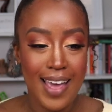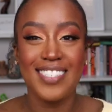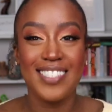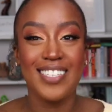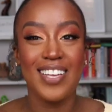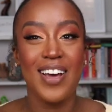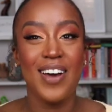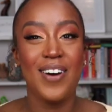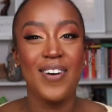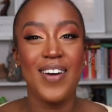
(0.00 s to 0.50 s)

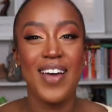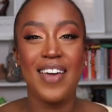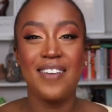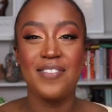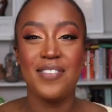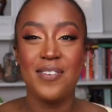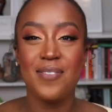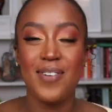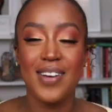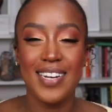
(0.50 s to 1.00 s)
So
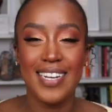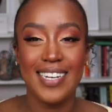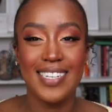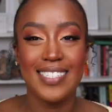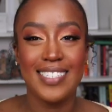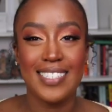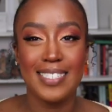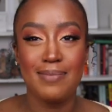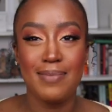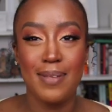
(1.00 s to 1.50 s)
if you want to get
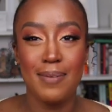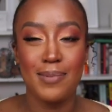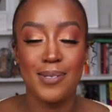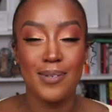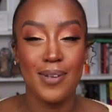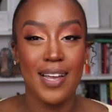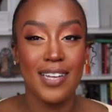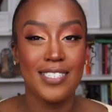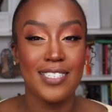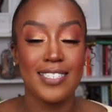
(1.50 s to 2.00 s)
into some lip
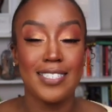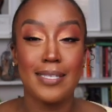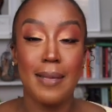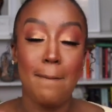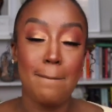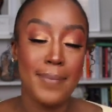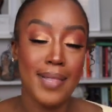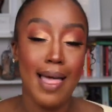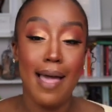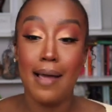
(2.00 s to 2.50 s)
swatches,
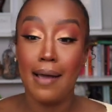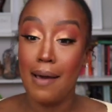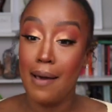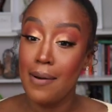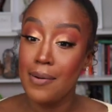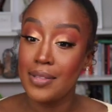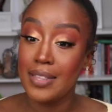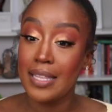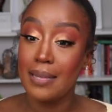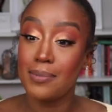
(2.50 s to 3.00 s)
some black
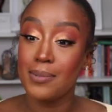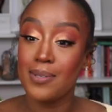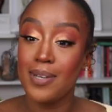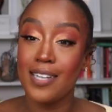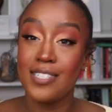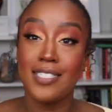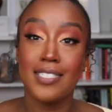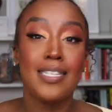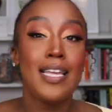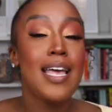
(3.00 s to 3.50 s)
owned lip
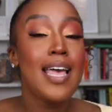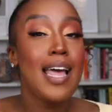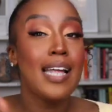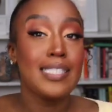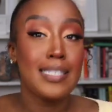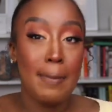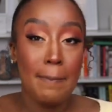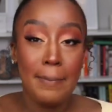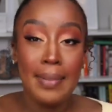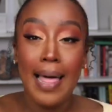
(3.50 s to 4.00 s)
swatches, and
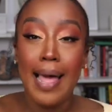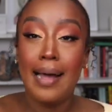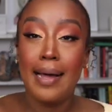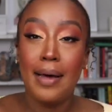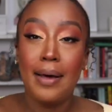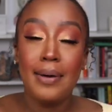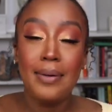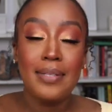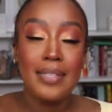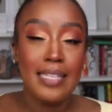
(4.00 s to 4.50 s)
some
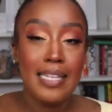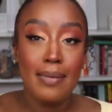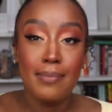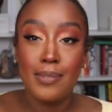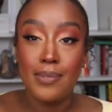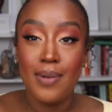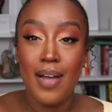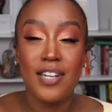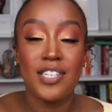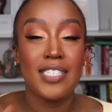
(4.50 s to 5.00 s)
black owned lip
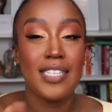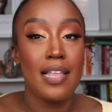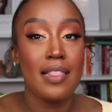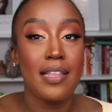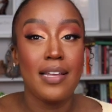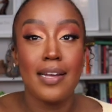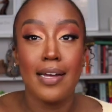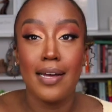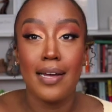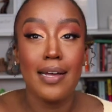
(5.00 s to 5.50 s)
swatches that
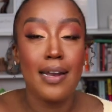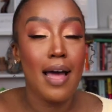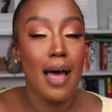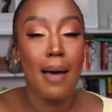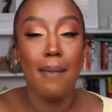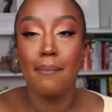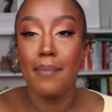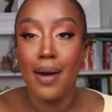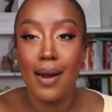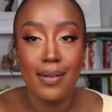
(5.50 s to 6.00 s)
look good
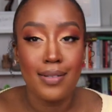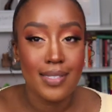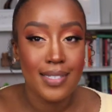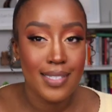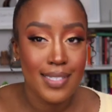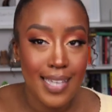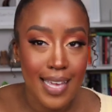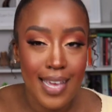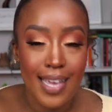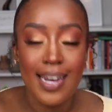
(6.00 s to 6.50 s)
on brown
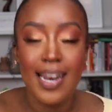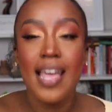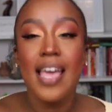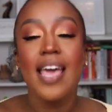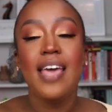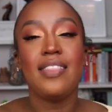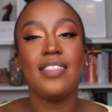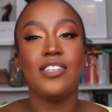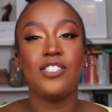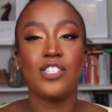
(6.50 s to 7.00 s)
skin,
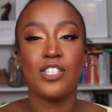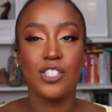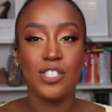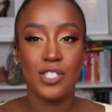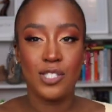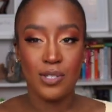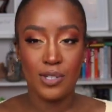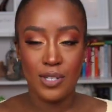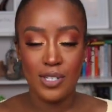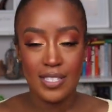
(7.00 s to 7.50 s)
then just
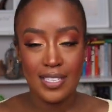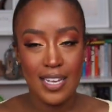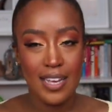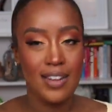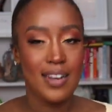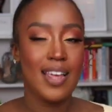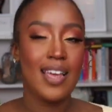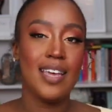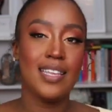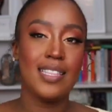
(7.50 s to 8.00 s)
scroll
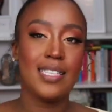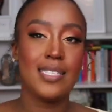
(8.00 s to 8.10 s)
down, hit